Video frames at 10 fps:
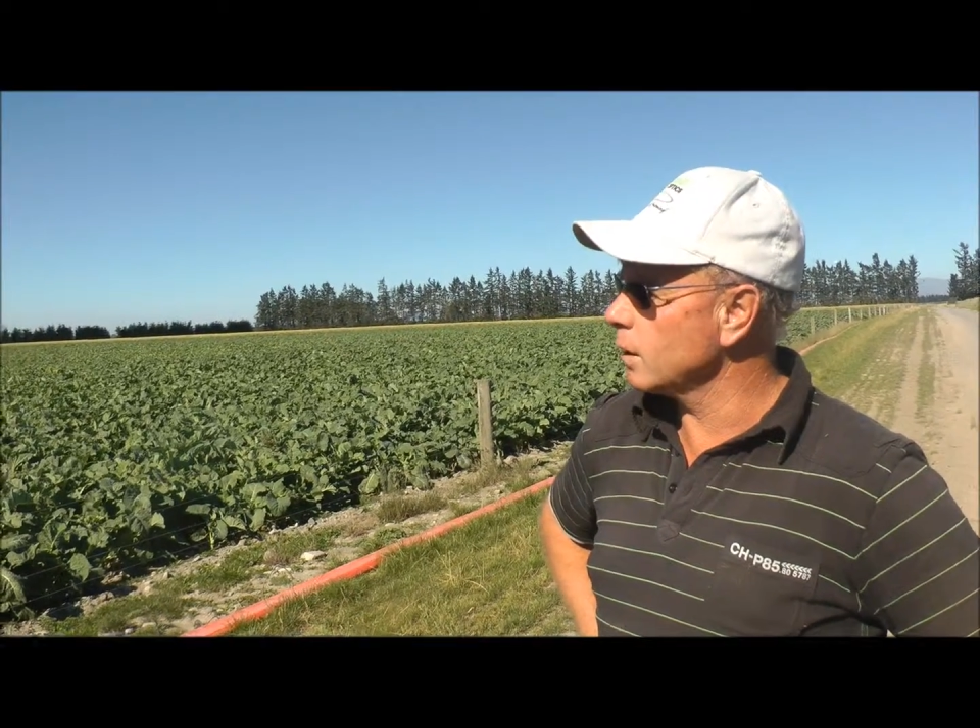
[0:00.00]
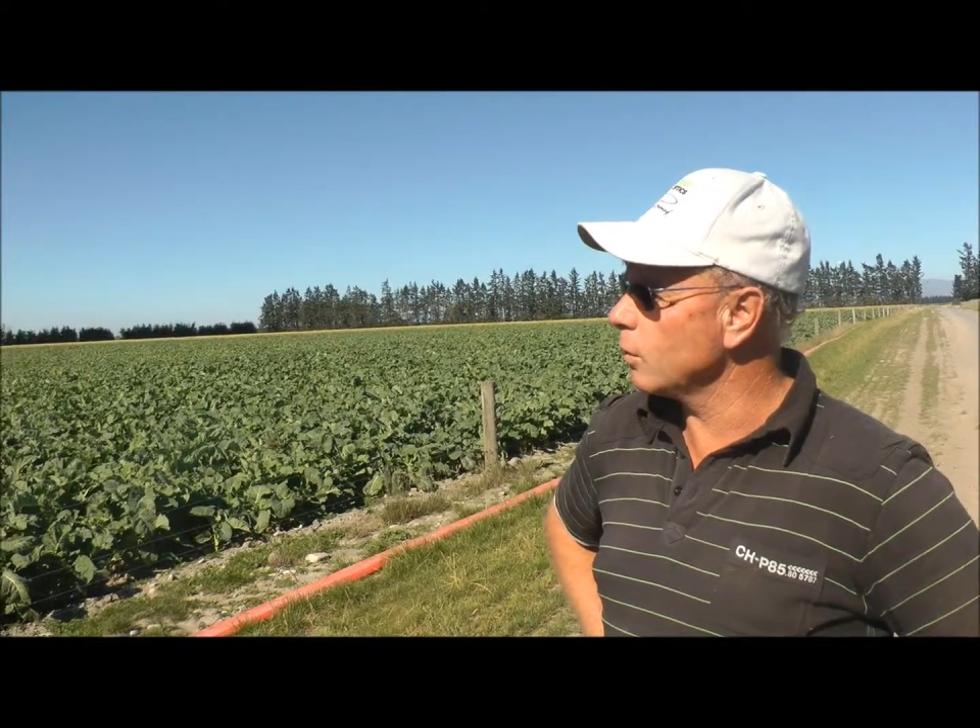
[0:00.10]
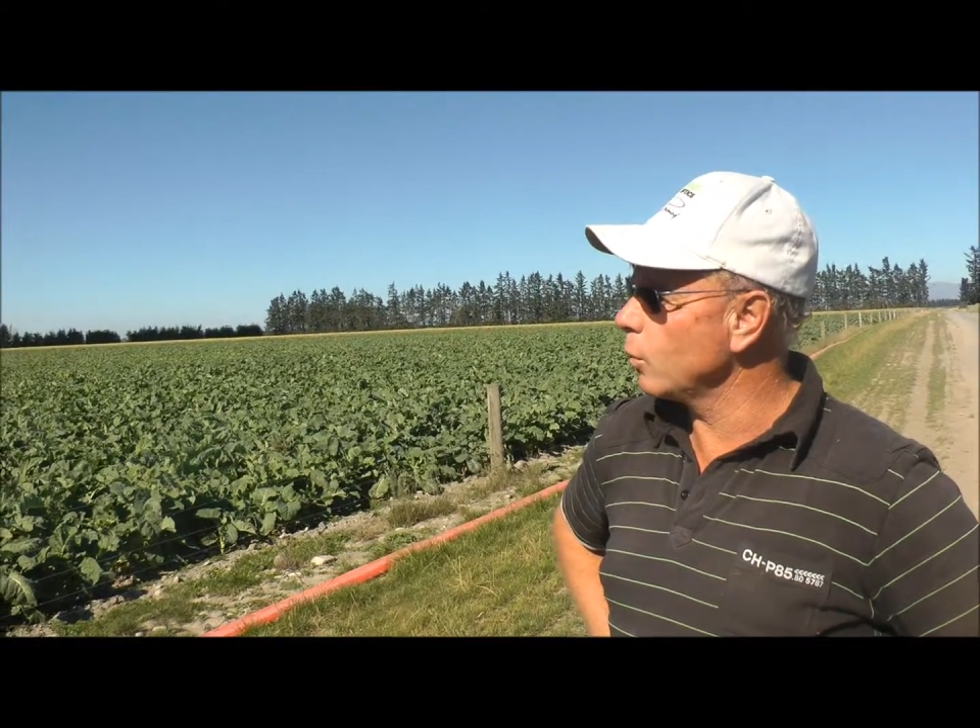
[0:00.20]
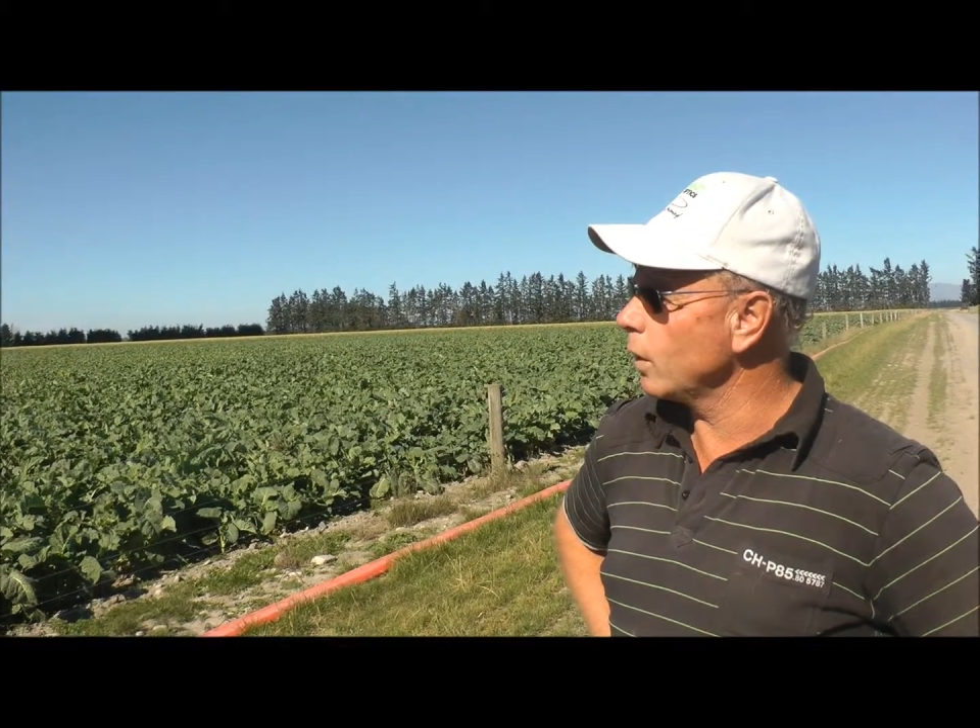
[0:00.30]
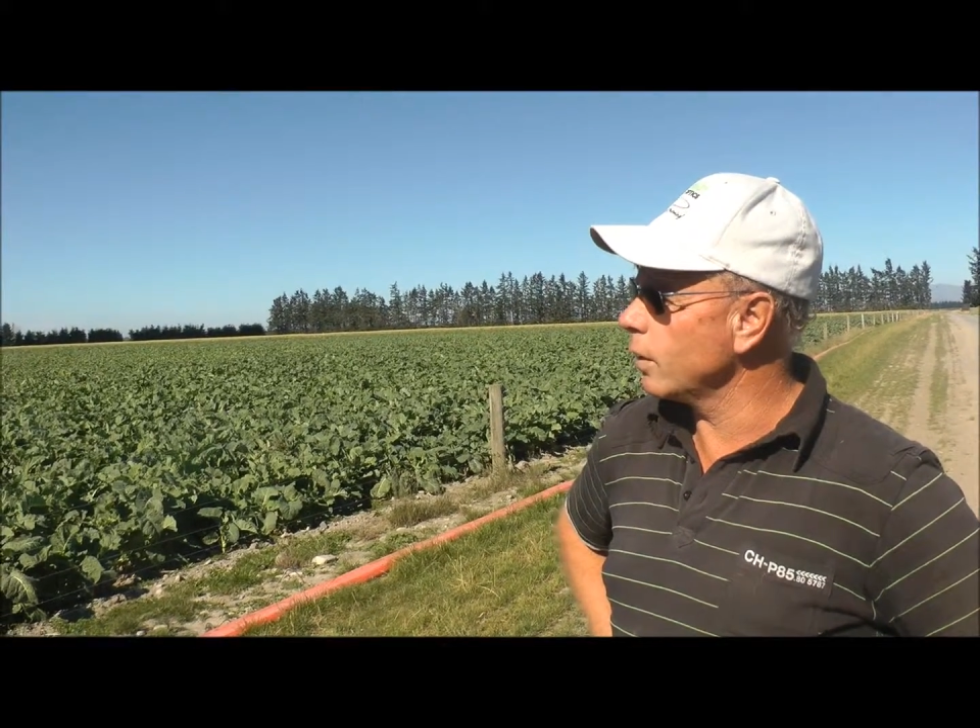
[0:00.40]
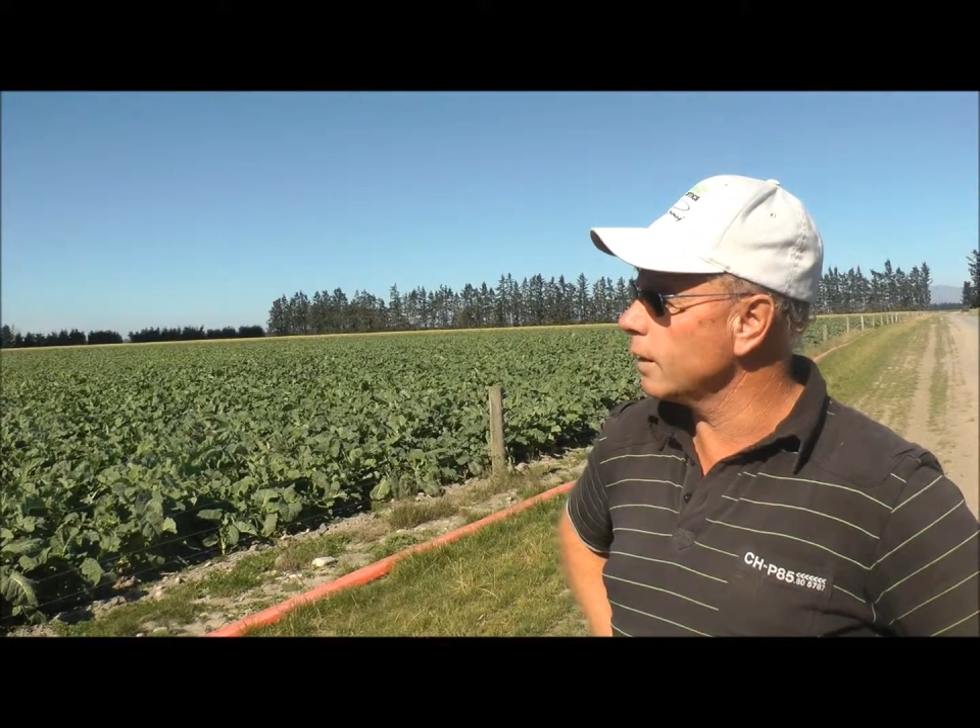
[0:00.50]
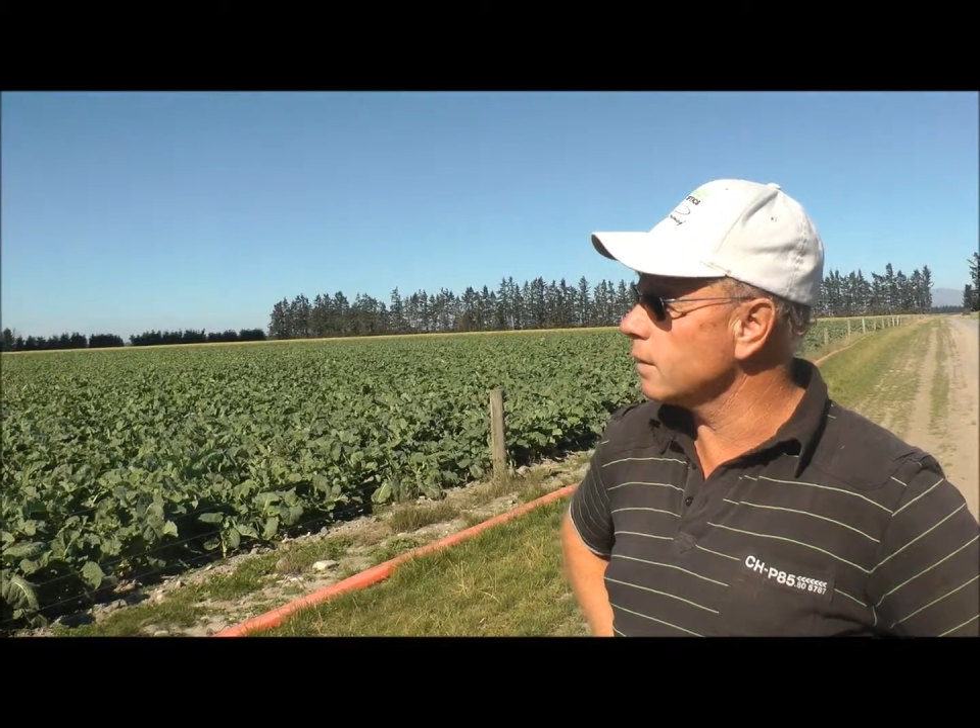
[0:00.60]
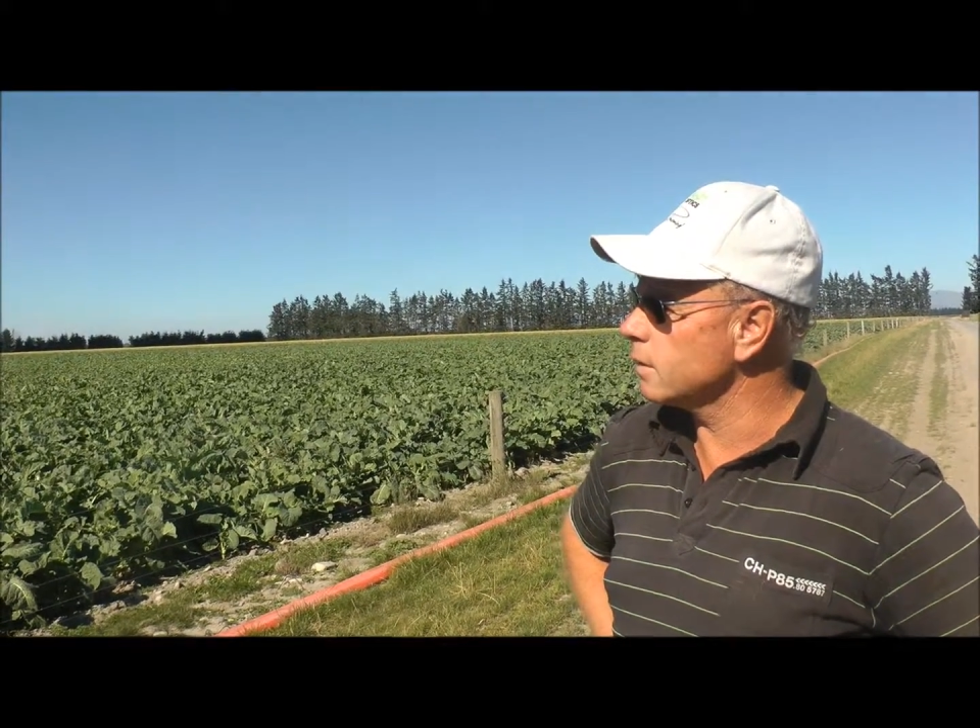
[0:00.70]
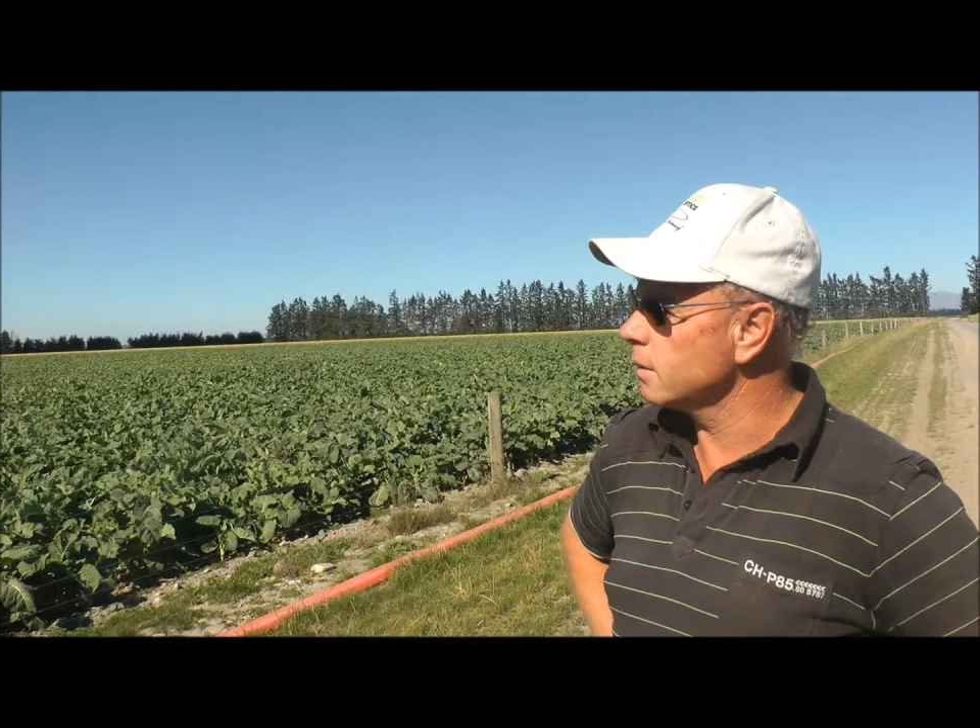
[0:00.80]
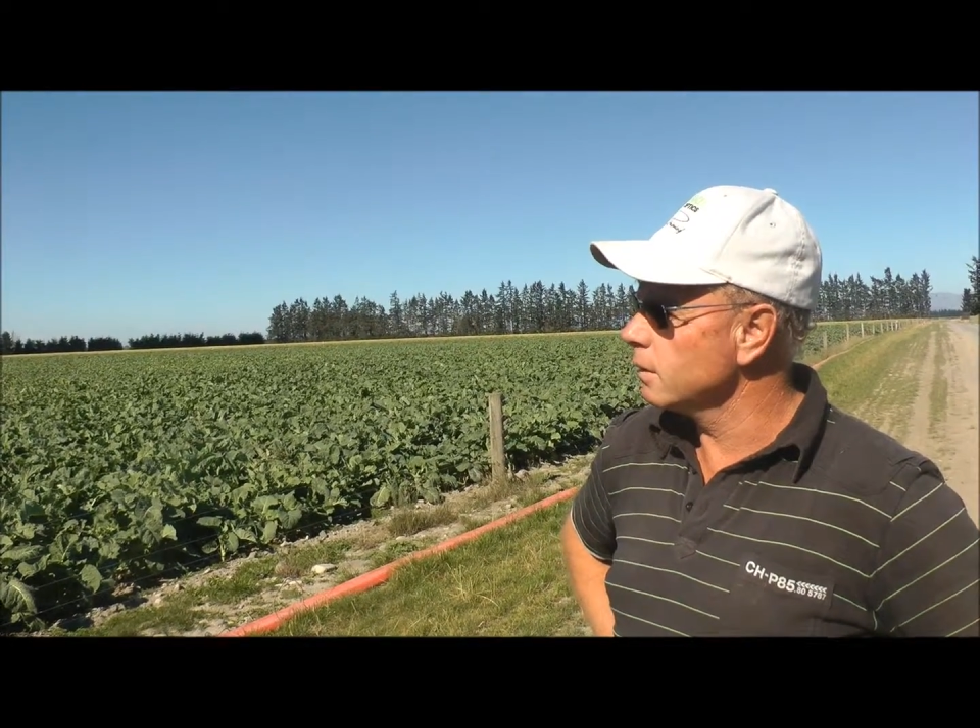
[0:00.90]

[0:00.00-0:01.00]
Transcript: see where it is,